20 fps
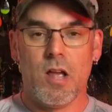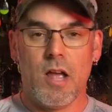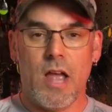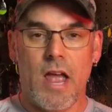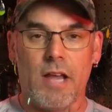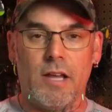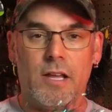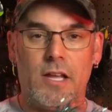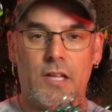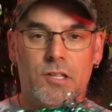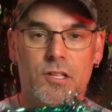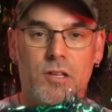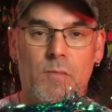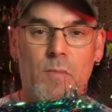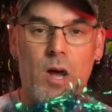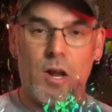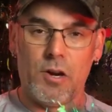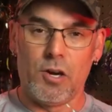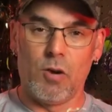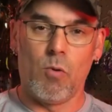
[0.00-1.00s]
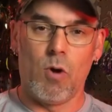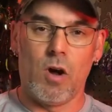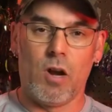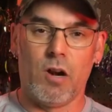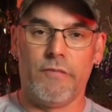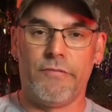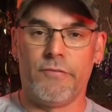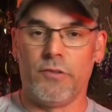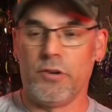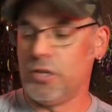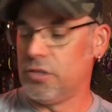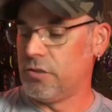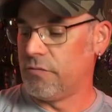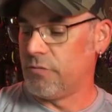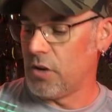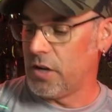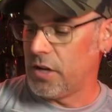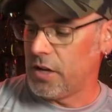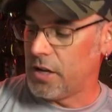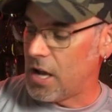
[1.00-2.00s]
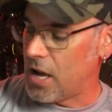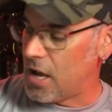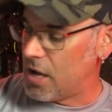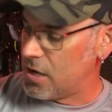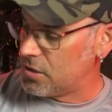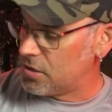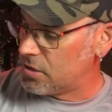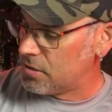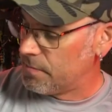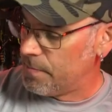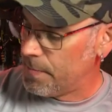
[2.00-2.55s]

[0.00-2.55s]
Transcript: and get some underwater footage for you guys.